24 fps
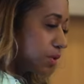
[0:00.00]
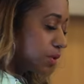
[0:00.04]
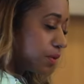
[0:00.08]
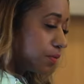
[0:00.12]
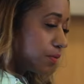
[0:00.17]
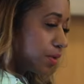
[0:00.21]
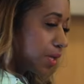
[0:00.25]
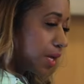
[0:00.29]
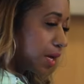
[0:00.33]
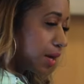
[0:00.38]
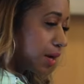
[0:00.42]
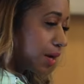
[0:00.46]

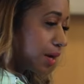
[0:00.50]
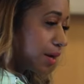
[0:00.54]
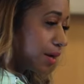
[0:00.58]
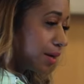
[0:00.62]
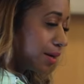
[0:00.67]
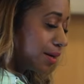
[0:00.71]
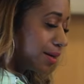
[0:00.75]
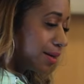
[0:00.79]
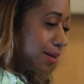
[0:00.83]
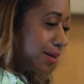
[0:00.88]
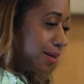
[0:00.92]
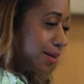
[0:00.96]
awards over there.
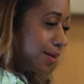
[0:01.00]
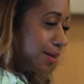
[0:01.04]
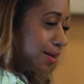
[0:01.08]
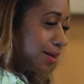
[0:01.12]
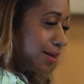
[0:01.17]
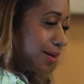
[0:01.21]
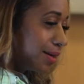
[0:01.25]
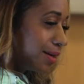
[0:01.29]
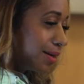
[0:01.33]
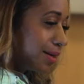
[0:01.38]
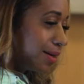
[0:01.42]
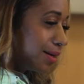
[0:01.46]

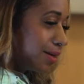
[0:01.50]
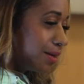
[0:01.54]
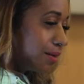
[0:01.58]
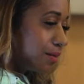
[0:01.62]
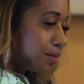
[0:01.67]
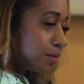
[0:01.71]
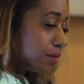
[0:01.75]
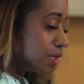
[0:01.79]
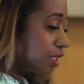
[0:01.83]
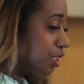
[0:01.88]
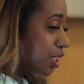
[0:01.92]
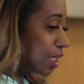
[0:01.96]

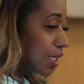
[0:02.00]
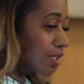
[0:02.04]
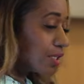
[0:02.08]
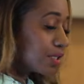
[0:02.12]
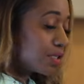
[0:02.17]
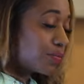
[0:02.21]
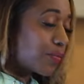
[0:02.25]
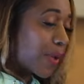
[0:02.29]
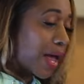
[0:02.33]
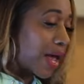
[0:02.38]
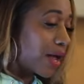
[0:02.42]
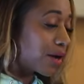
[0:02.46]
You know, the
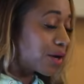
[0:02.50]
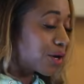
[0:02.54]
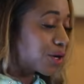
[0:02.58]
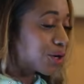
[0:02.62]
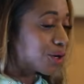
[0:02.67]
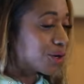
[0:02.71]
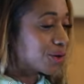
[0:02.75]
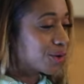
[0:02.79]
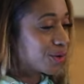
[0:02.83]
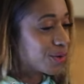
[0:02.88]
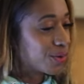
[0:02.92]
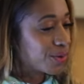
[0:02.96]
judges
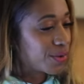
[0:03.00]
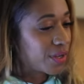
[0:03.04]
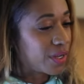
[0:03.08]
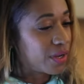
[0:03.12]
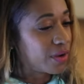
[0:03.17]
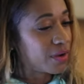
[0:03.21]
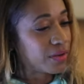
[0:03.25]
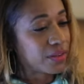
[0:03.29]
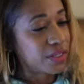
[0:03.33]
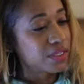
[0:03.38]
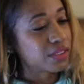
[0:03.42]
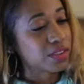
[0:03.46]
matter
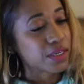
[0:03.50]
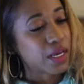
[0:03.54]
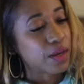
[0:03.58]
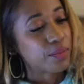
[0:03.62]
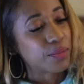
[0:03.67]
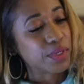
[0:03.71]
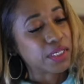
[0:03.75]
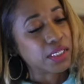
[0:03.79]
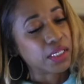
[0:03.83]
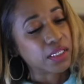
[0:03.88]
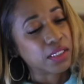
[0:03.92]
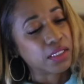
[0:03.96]
here at
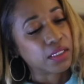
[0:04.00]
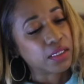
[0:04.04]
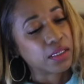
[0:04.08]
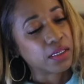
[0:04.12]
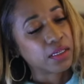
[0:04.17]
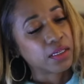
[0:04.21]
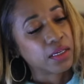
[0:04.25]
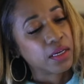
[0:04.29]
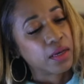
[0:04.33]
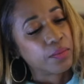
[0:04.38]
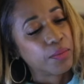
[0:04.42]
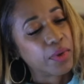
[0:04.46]
this yeah.
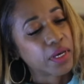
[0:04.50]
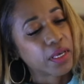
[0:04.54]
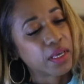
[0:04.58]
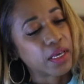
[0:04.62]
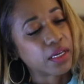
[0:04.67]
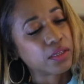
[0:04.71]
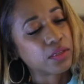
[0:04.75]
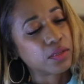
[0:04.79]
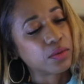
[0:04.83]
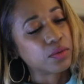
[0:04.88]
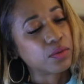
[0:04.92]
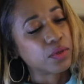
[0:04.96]
competition,
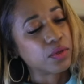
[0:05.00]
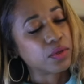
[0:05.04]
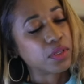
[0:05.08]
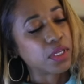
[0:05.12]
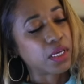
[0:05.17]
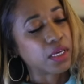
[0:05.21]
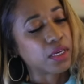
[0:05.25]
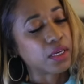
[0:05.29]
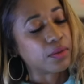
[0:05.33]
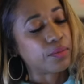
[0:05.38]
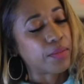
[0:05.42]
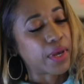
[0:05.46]
but guess
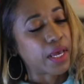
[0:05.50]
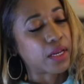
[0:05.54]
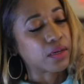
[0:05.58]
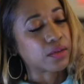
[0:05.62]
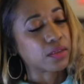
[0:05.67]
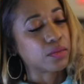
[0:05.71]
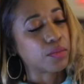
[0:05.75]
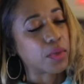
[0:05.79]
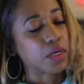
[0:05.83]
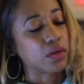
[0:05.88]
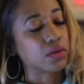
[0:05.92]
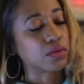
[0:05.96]
who you think it
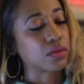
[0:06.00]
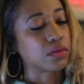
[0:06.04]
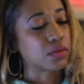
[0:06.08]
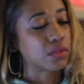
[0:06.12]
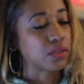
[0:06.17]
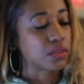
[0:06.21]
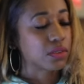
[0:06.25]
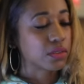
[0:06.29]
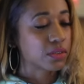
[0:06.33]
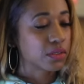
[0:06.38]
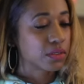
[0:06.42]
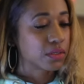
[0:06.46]
matters
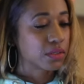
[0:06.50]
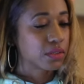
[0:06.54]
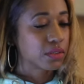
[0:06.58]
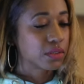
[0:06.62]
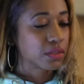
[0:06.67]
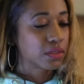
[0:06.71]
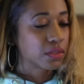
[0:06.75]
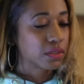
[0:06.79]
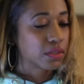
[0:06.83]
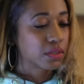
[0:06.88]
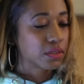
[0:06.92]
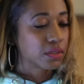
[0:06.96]
most?
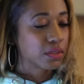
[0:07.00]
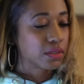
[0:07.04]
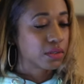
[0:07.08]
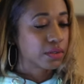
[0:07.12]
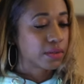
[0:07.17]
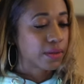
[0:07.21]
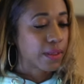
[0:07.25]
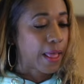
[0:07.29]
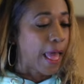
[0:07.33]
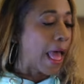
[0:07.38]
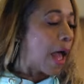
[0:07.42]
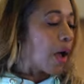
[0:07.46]

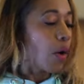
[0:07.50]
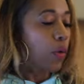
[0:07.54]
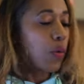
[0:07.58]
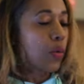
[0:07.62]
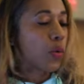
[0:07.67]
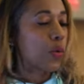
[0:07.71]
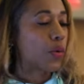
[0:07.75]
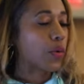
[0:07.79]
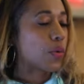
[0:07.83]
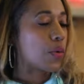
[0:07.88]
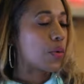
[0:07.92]
You.